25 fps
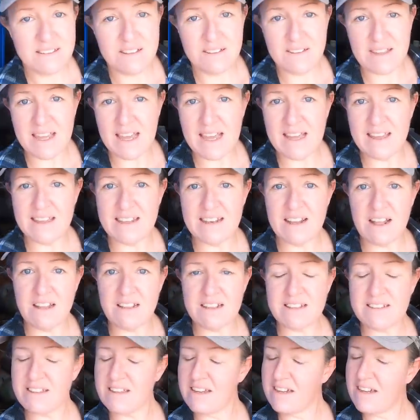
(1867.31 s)
yeah, it all
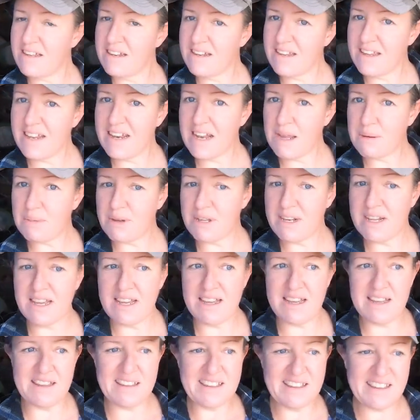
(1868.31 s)
looks good, and I'm
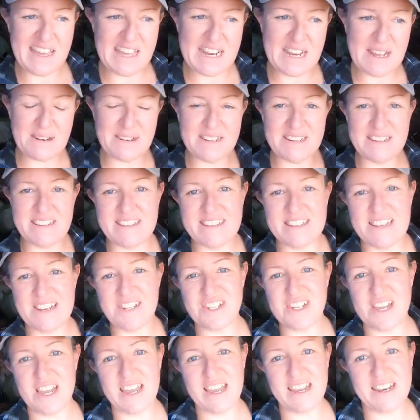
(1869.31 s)
gonna head out into the
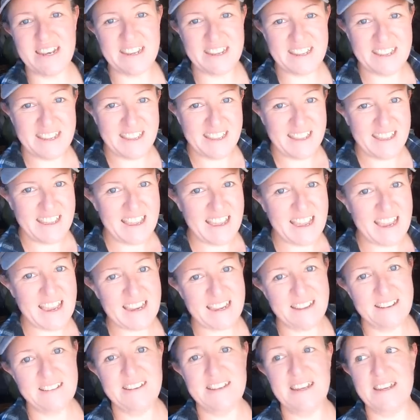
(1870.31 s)
sunshine
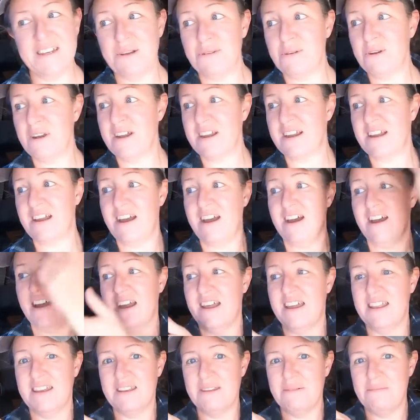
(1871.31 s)
and continue work
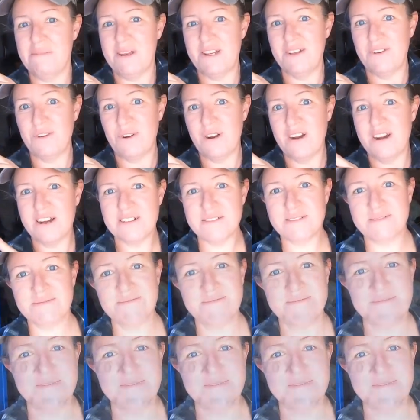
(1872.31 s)
on my door.